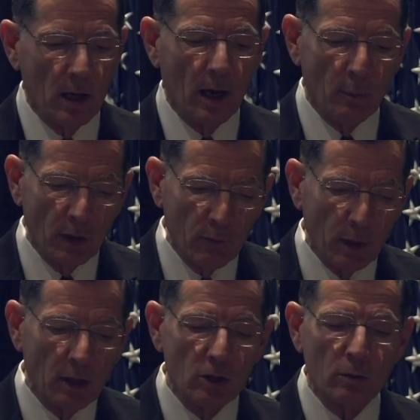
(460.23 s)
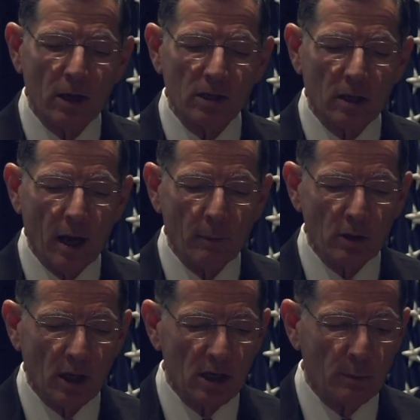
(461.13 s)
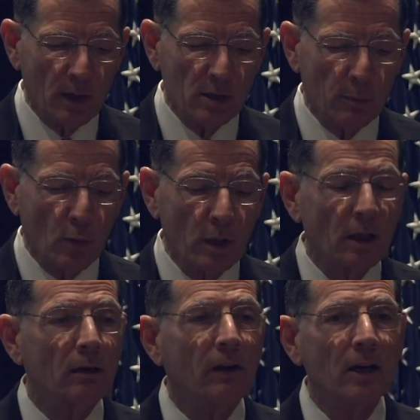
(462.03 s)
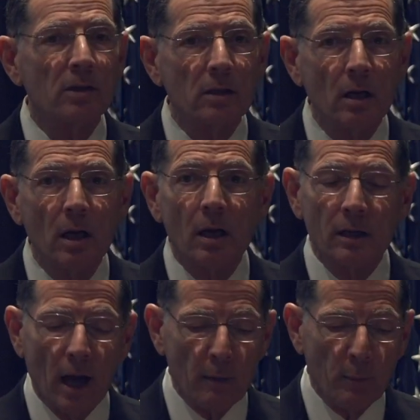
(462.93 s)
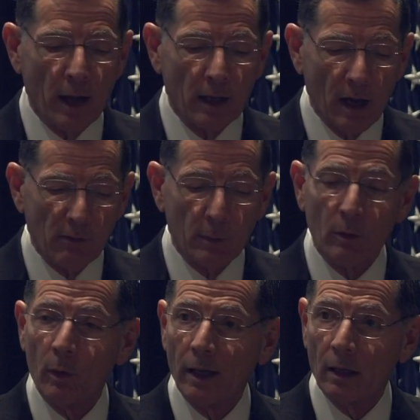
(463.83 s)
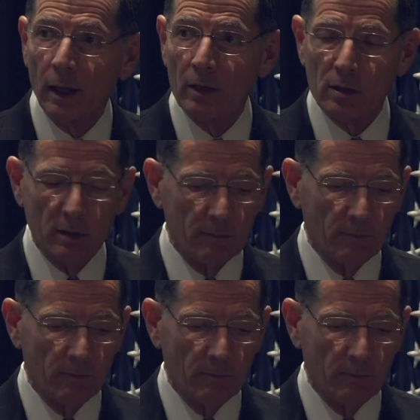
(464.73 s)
And I believe we can address climate change by supporting innovation, not by government regulation.